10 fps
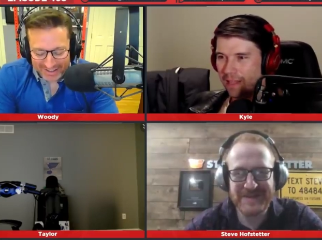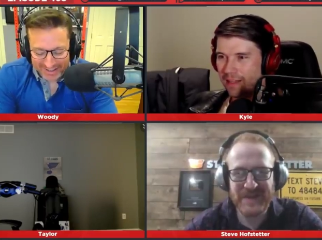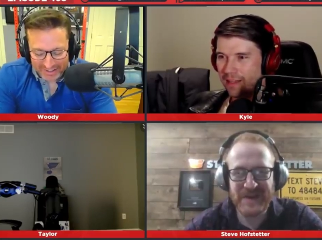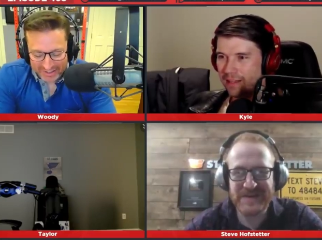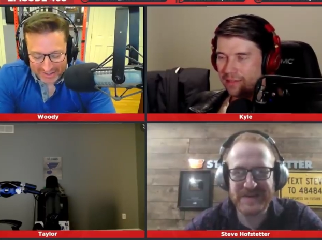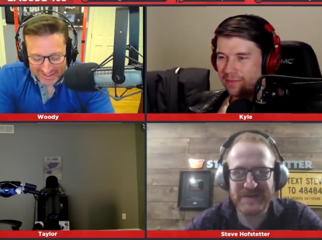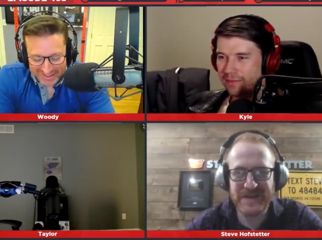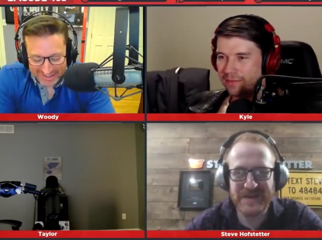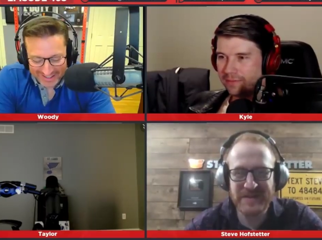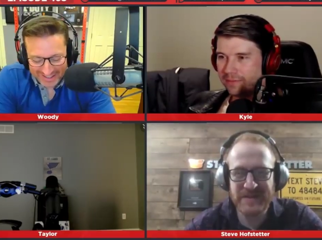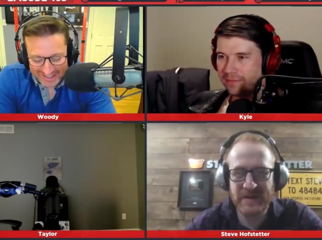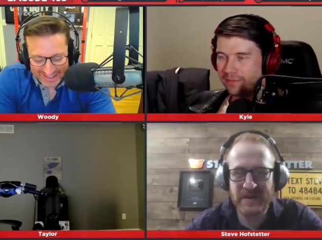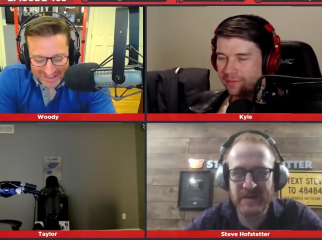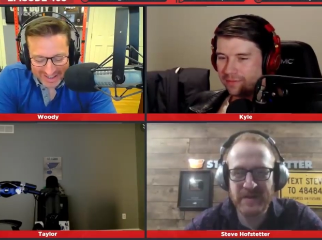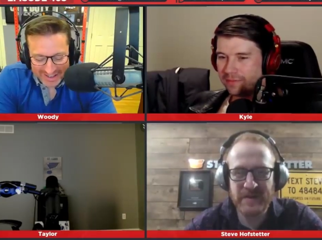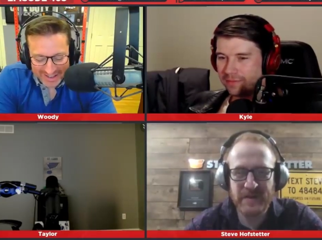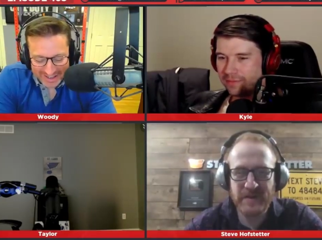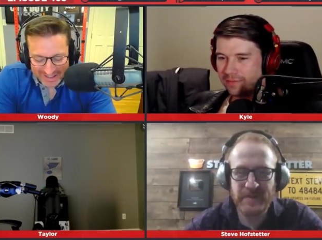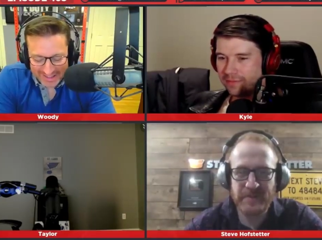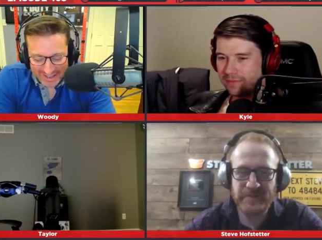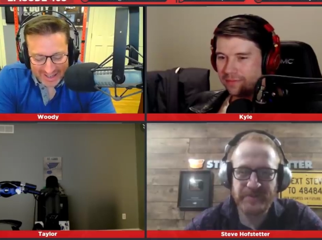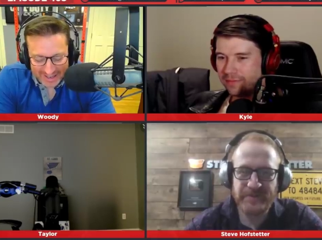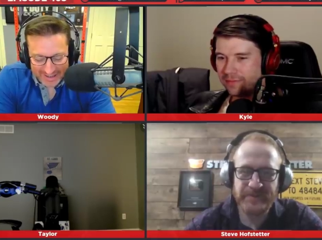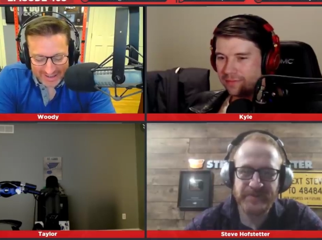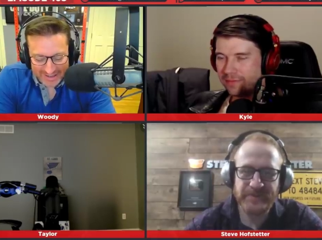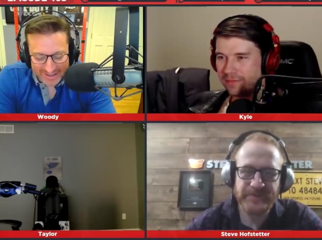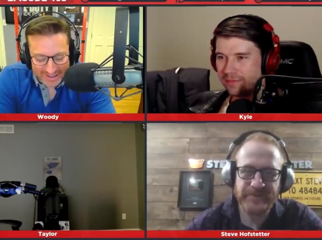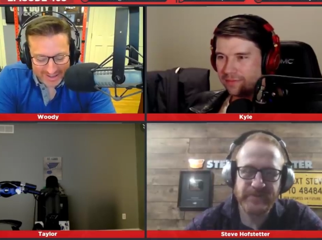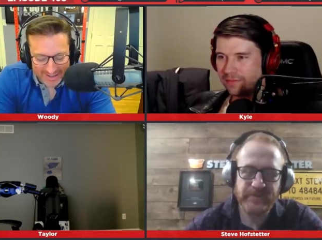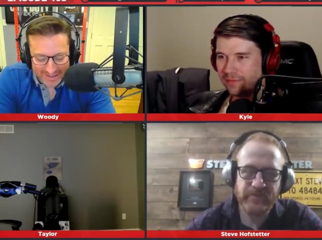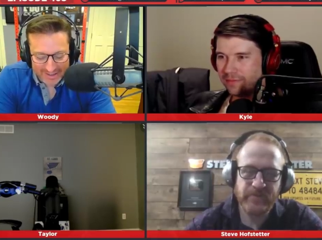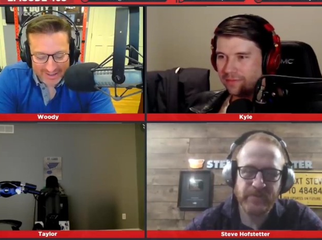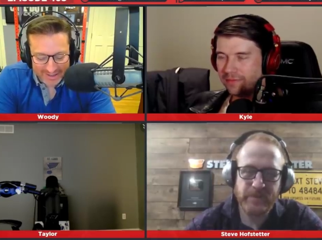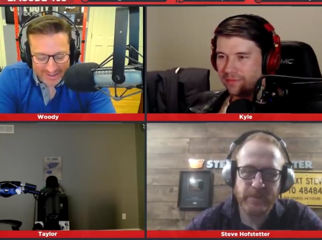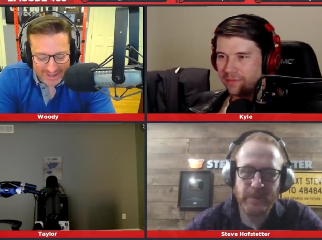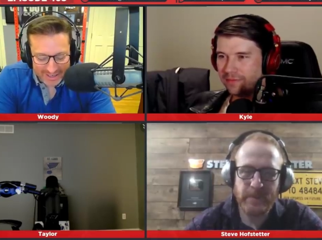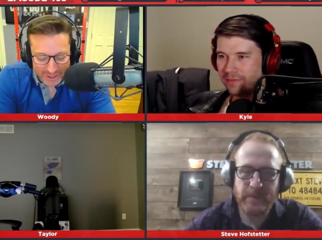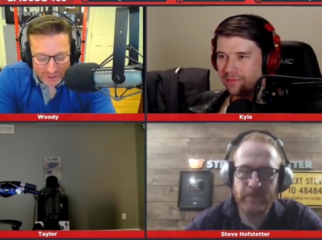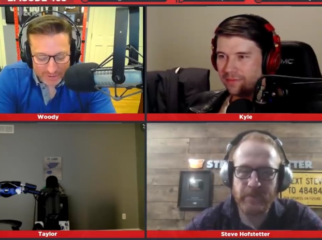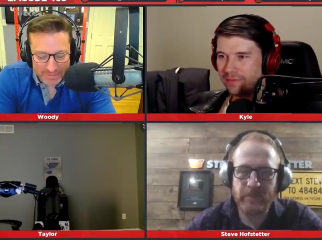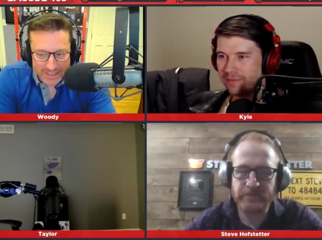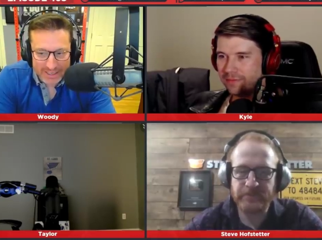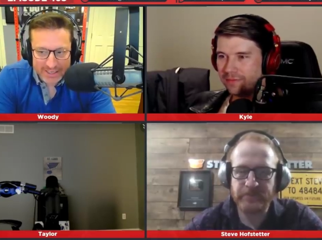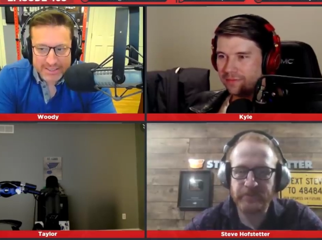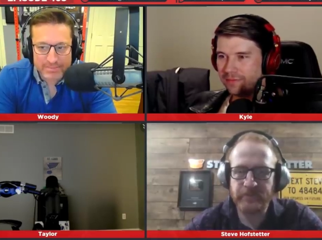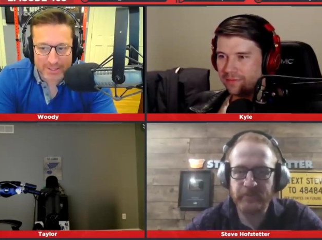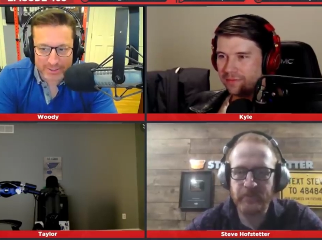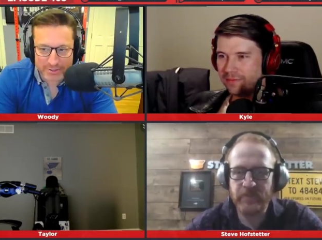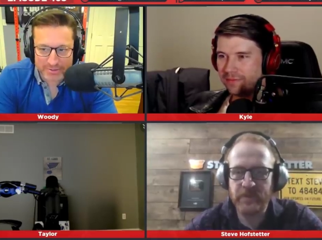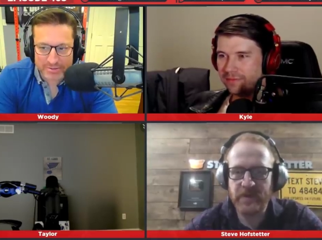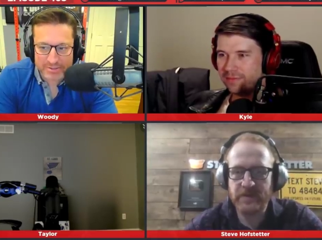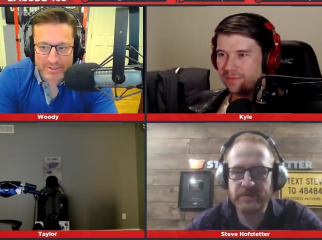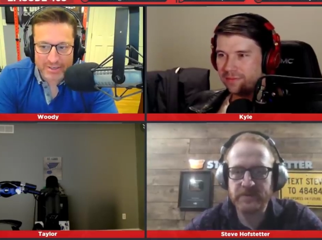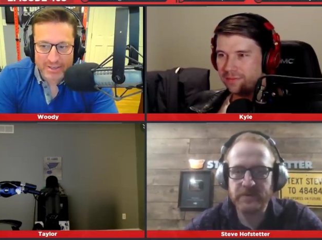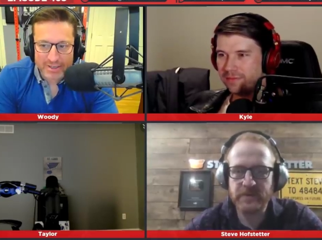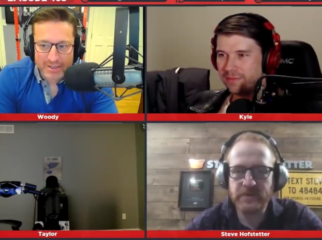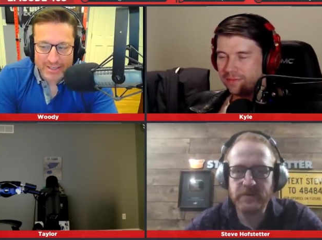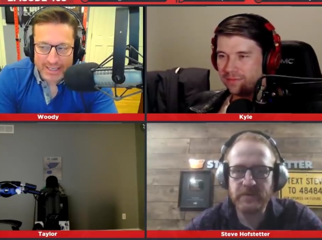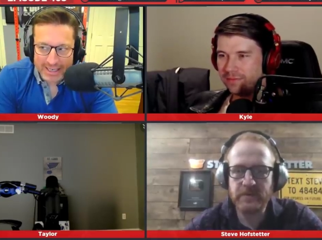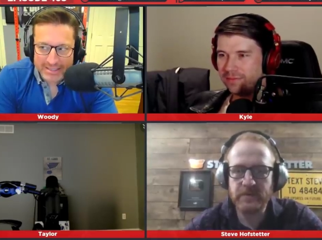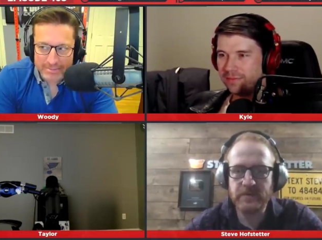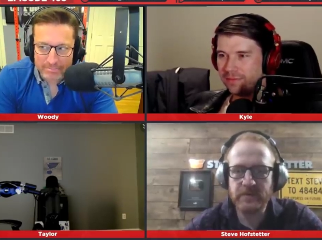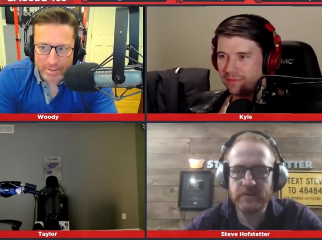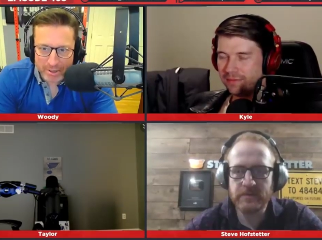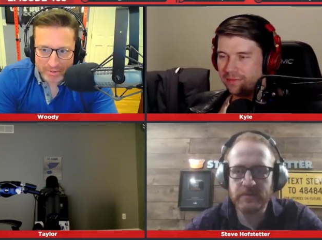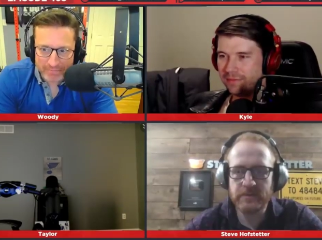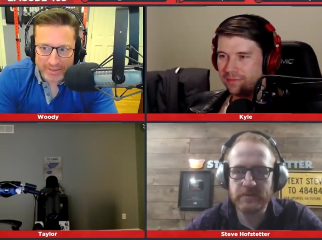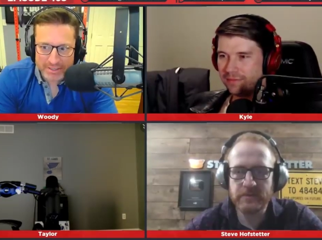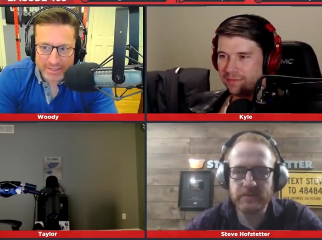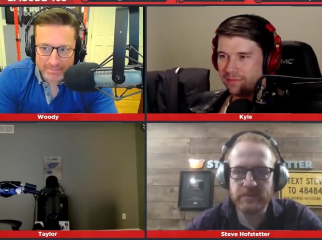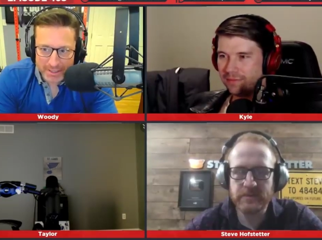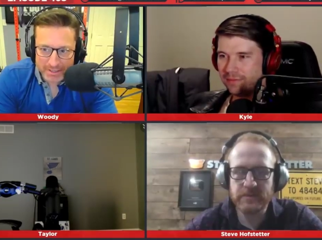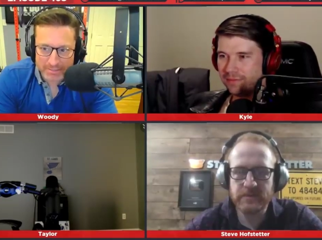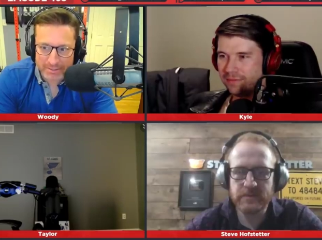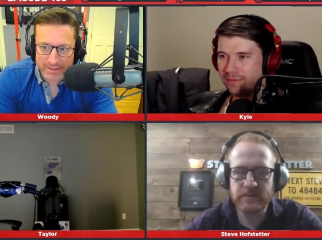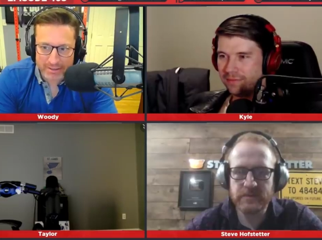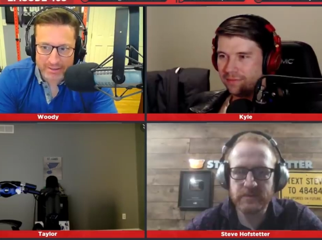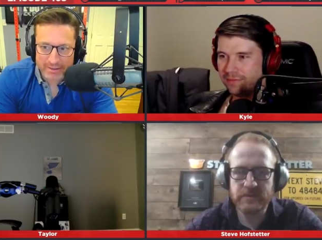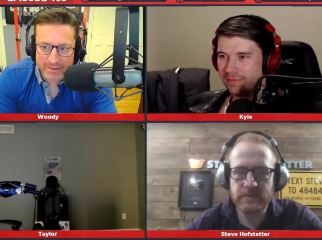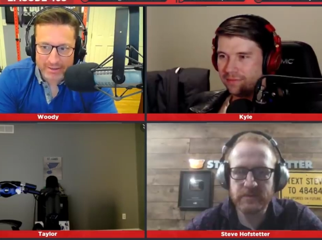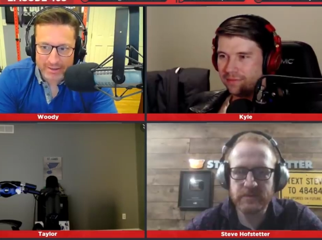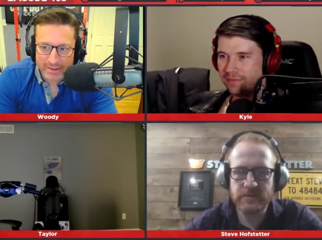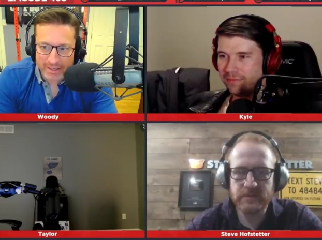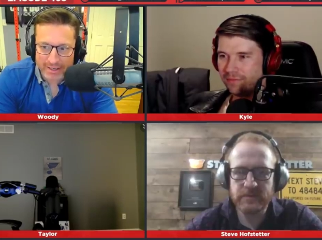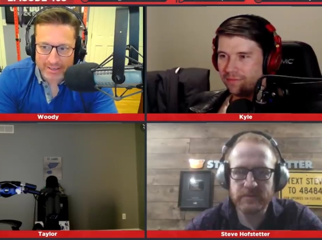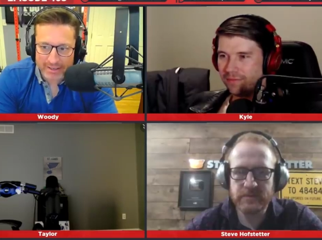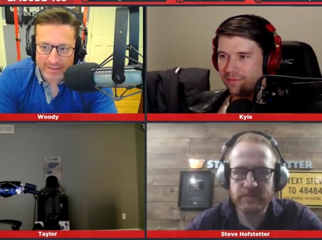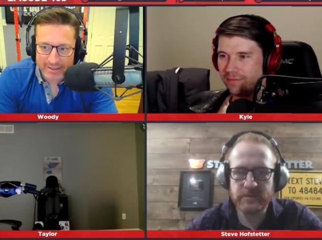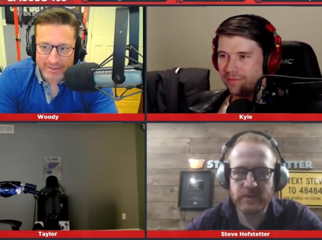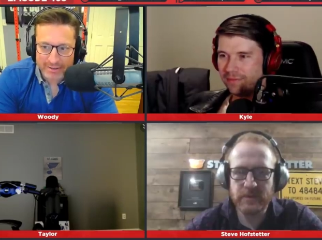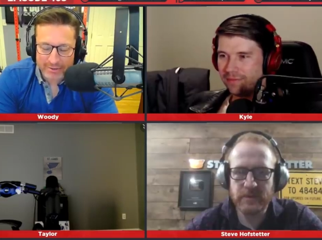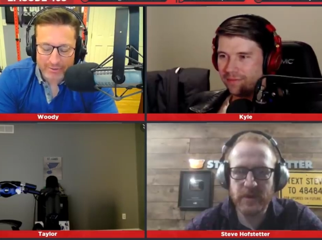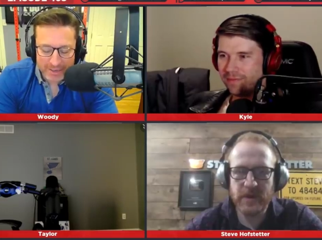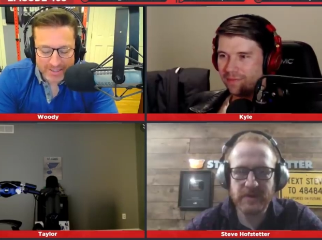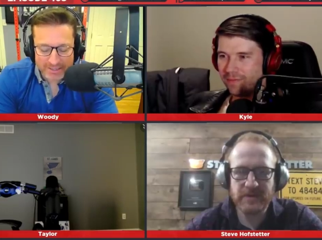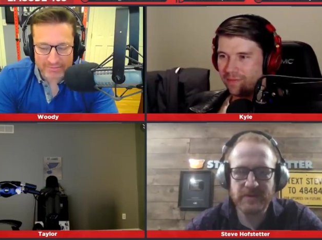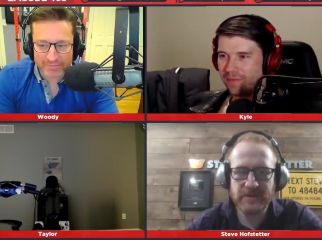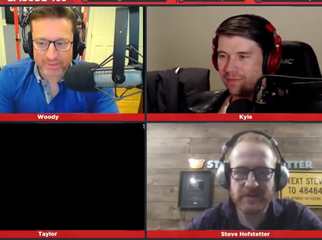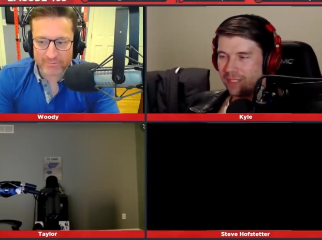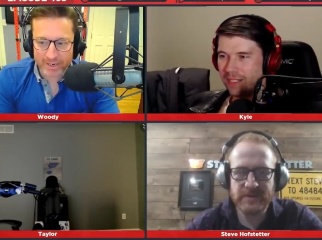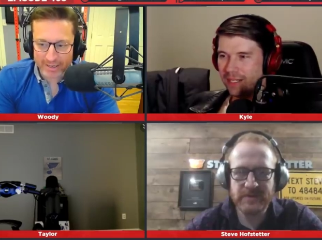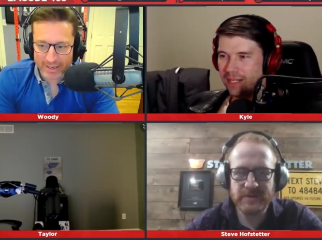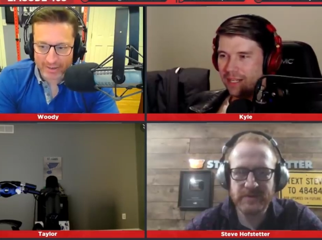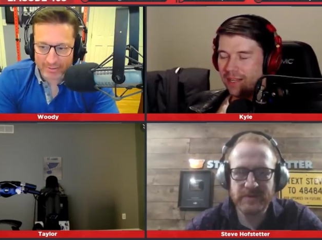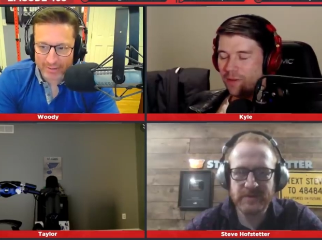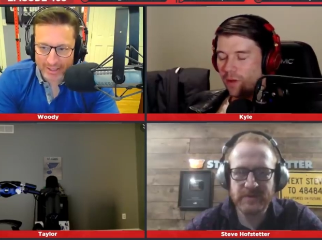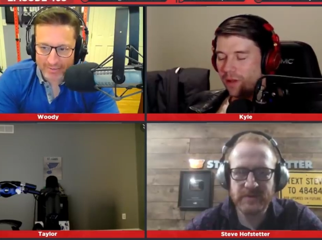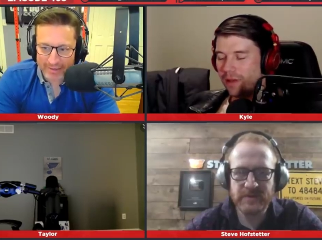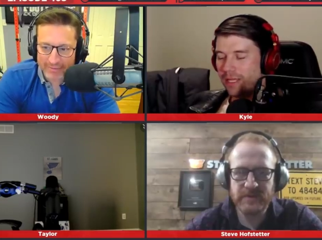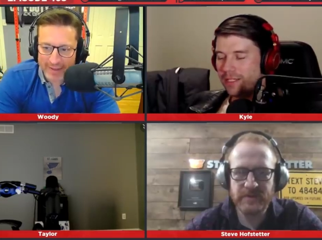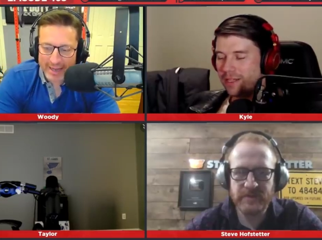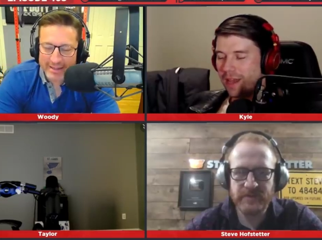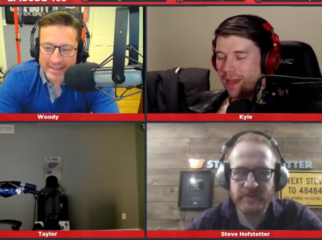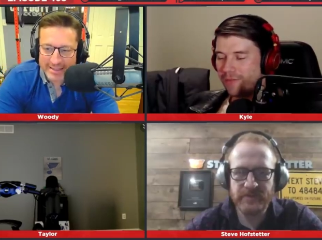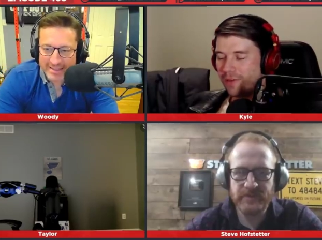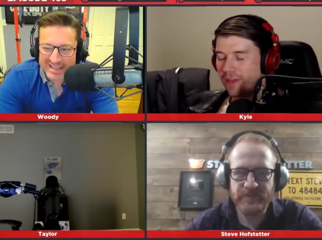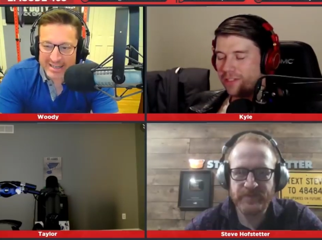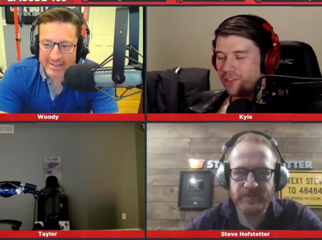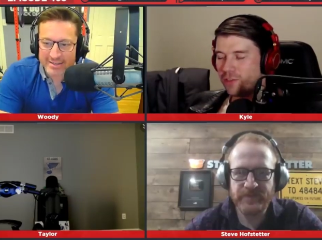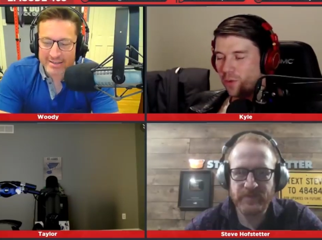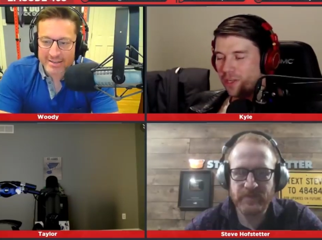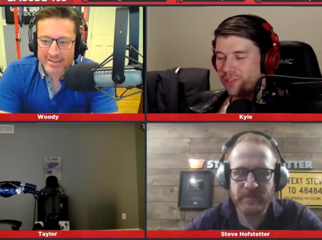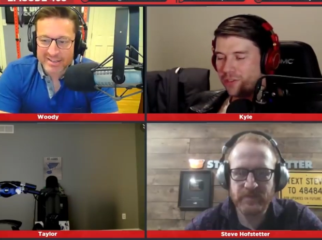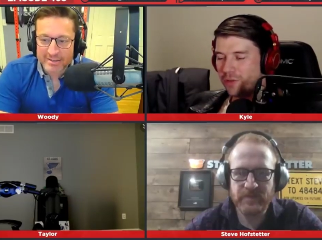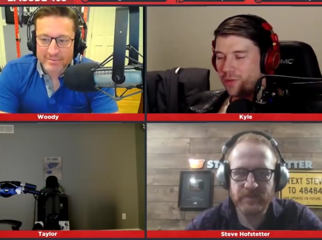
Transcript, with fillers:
Speaker 1: very inconvenient. and he showed me his pictures. He's a perfect specimen. Like what? crazy fit right now. Like well, if, if aliens Afri- needed, he's
Speaker 2: a 22